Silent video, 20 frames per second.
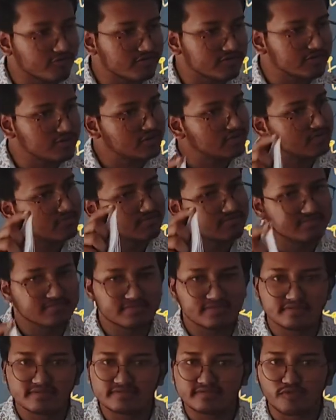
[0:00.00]
of
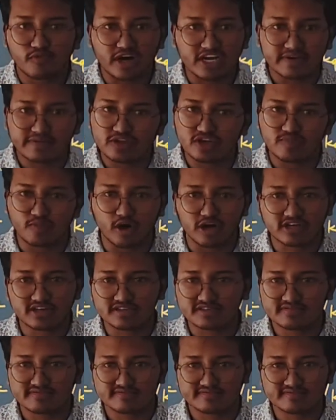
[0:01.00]
whatever you
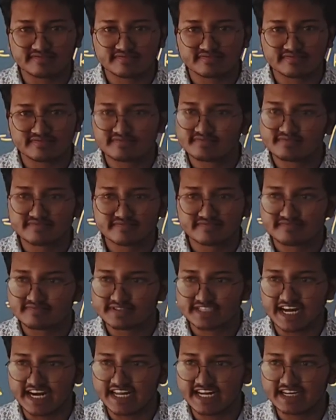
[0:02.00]
bought.
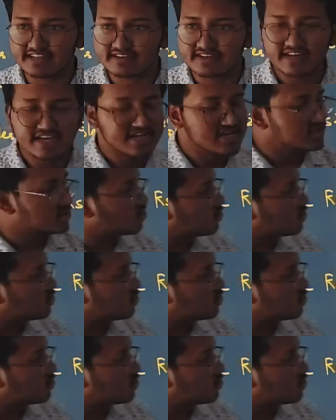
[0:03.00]
Getting it?